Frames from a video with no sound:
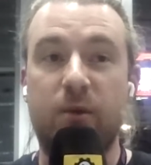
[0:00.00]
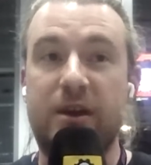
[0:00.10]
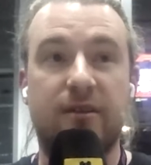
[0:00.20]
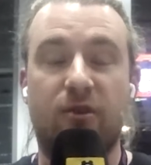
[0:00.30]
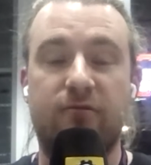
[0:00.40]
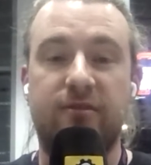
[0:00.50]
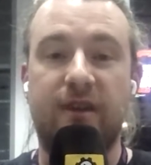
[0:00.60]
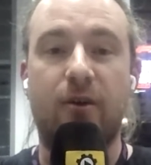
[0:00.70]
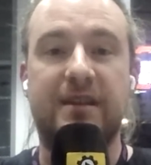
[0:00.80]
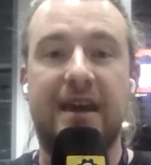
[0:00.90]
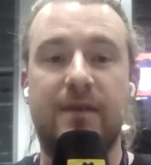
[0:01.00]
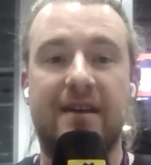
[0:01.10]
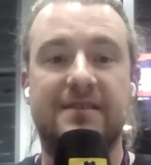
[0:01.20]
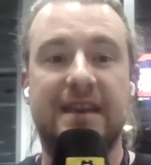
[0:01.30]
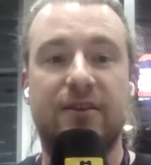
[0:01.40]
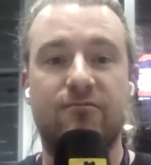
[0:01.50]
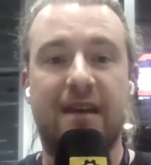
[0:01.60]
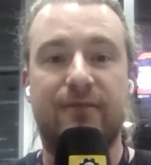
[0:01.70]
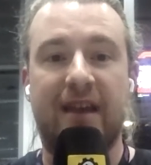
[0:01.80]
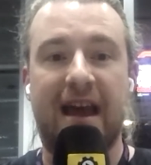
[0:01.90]
we could have got through the whole day without a single
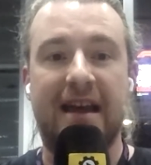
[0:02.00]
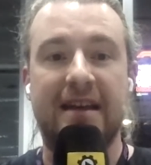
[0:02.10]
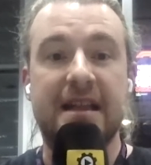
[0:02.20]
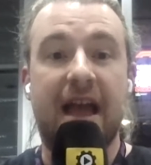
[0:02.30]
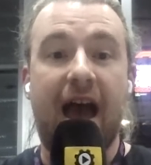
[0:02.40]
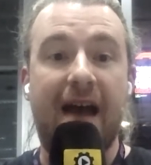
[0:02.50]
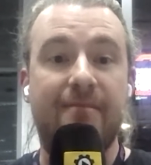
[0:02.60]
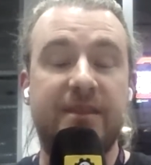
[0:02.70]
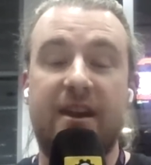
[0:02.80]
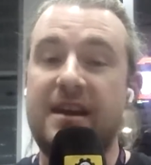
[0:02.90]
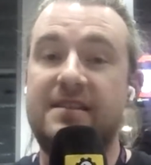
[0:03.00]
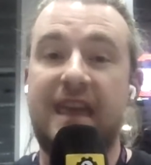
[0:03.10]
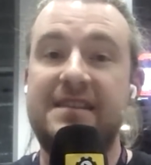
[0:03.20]
red flag. He